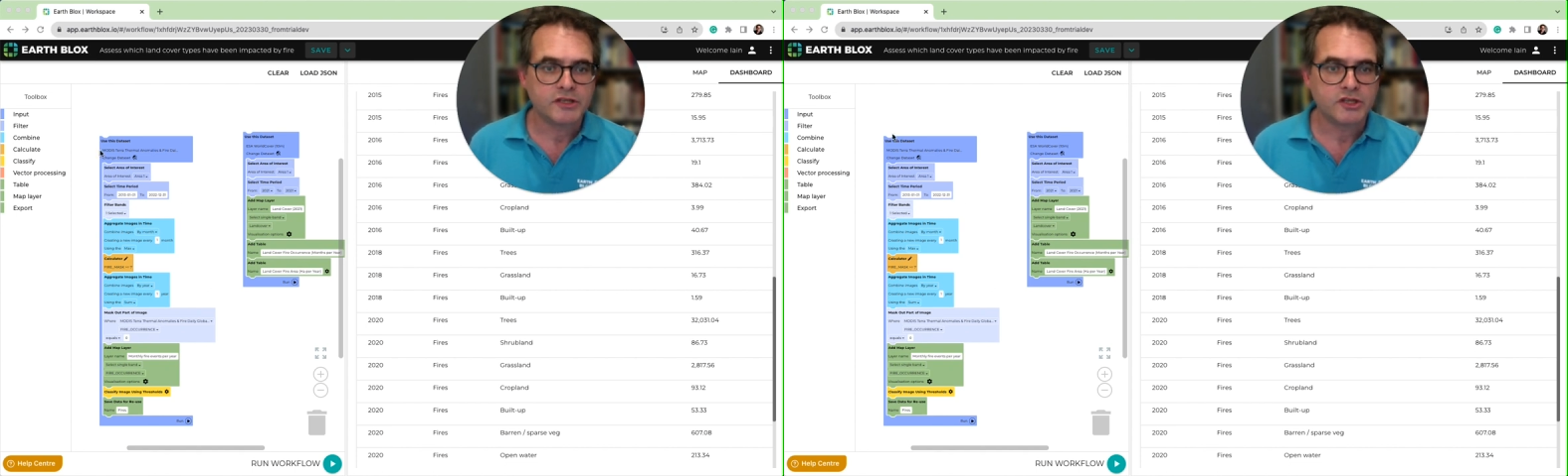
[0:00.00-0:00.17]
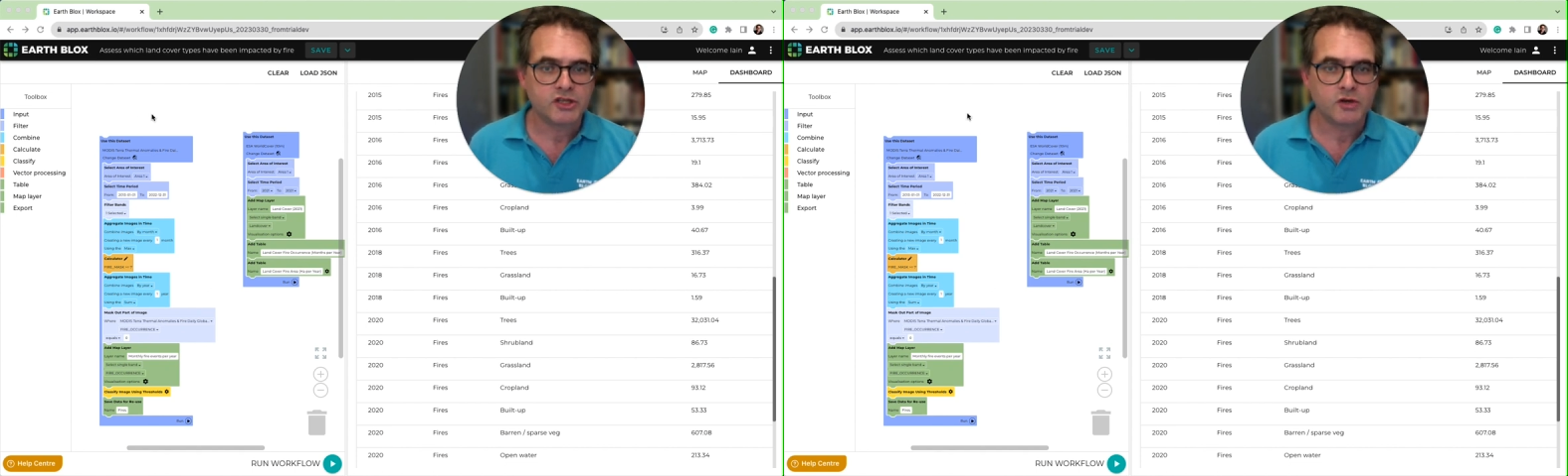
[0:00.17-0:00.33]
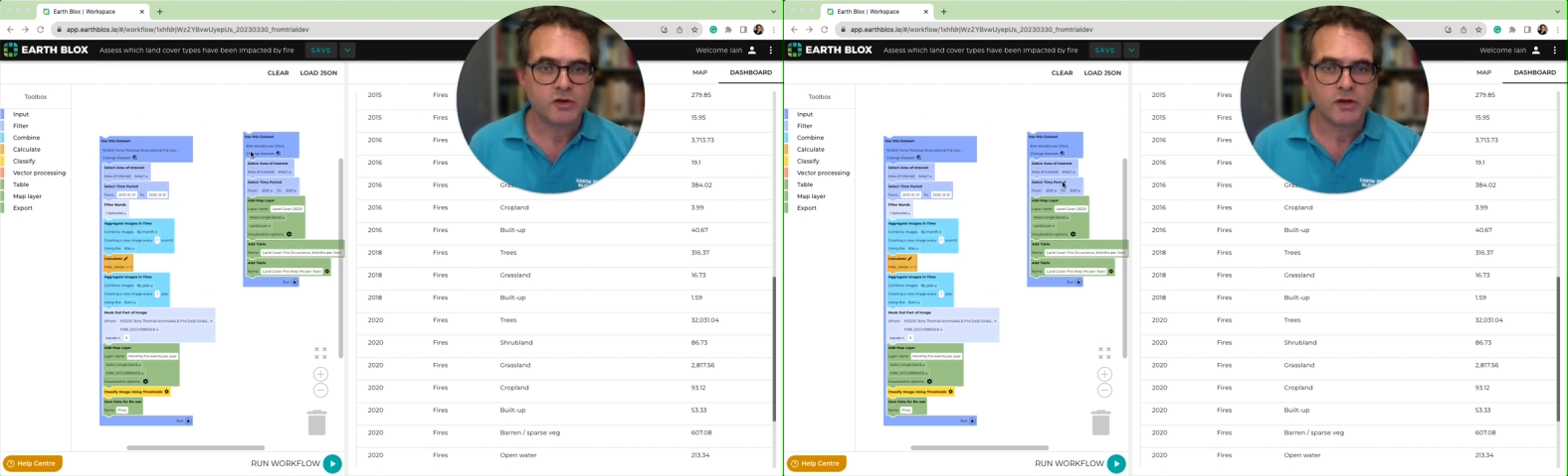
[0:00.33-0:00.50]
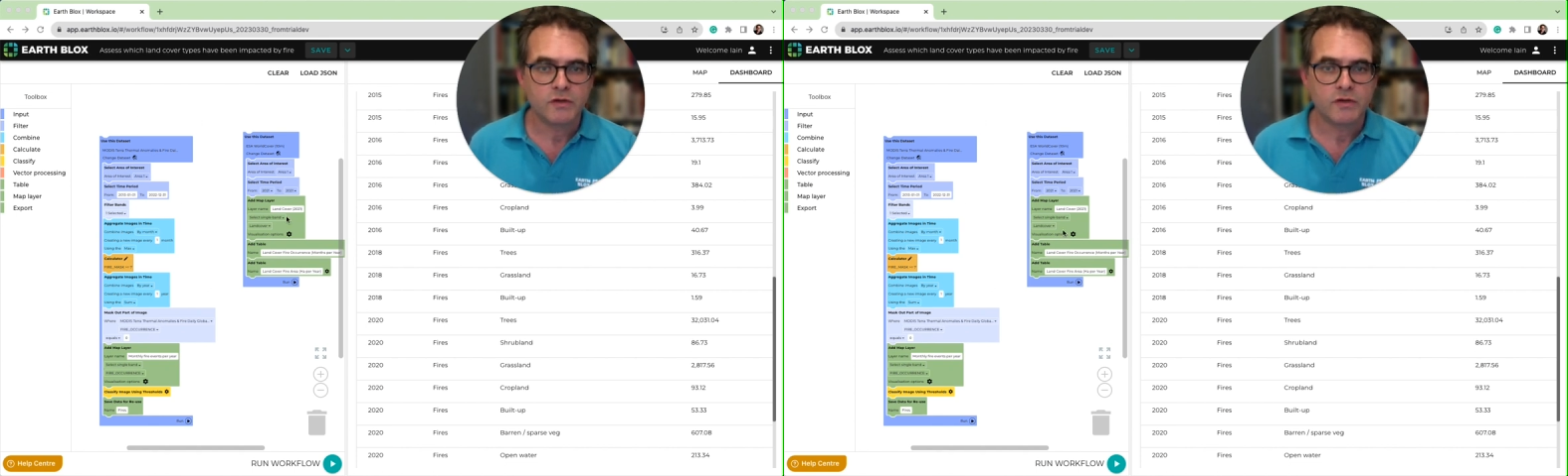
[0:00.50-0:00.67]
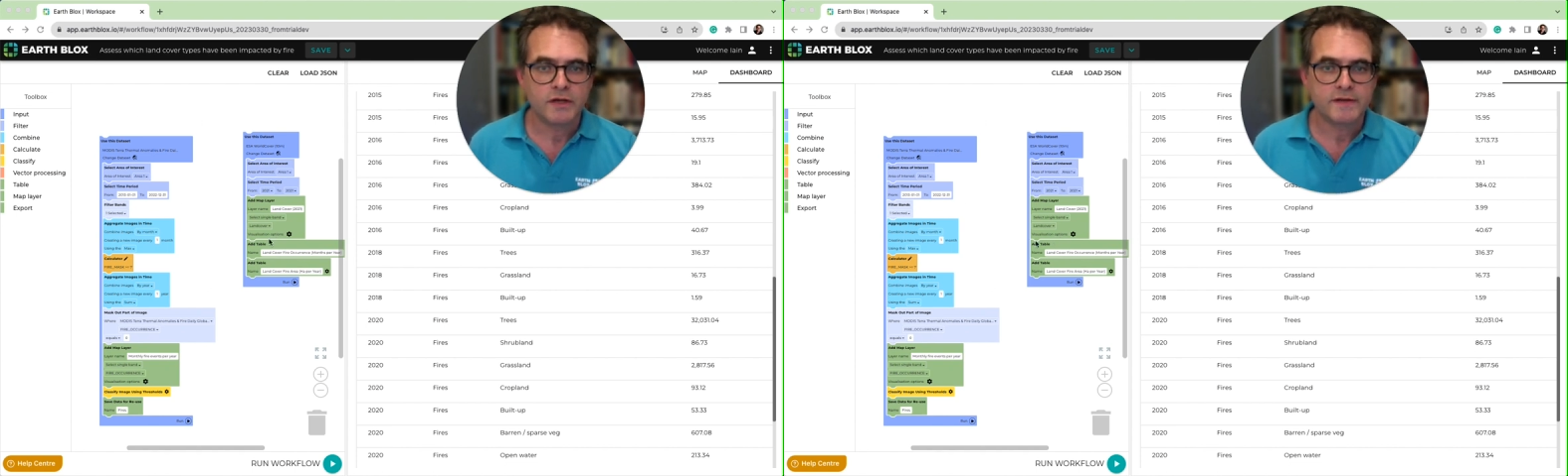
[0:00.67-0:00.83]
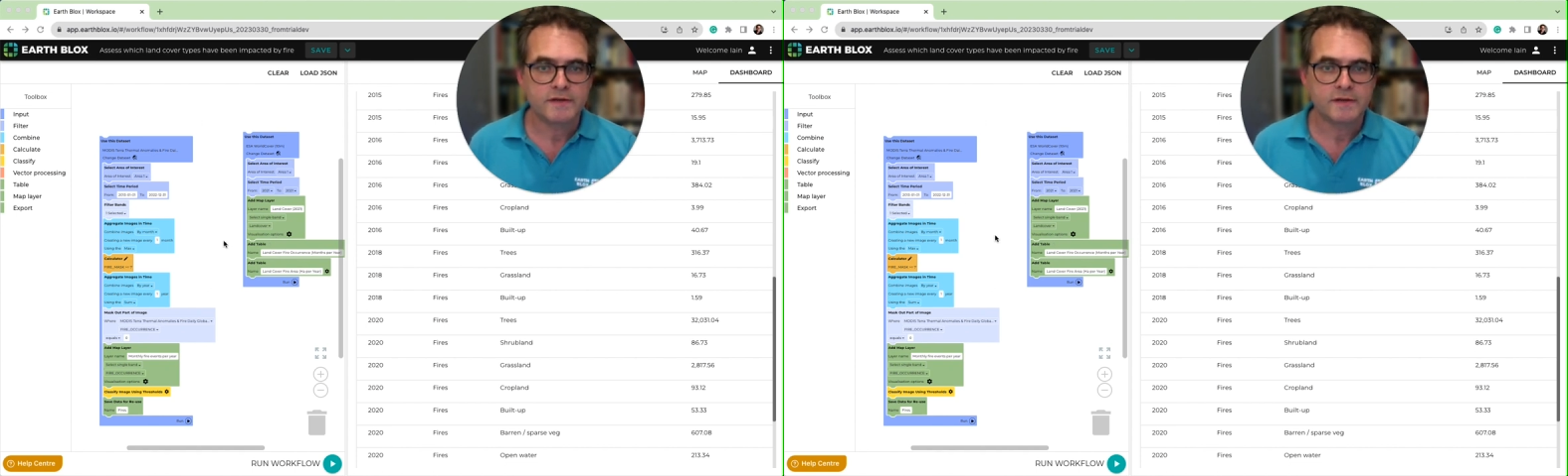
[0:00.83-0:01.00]
to show you
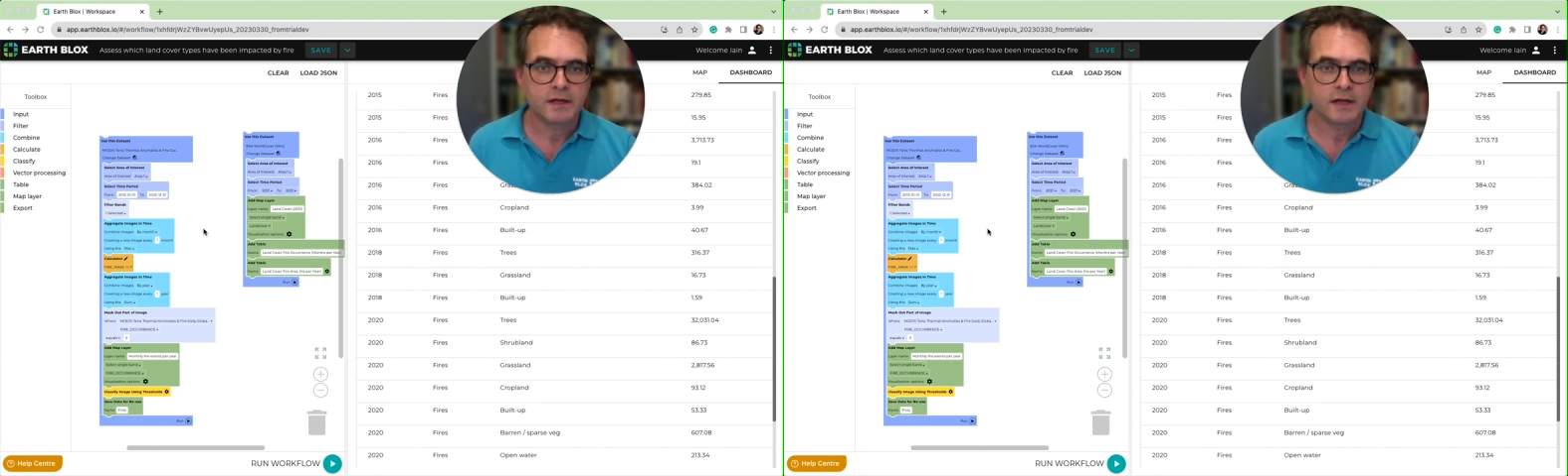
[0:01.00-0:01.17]
this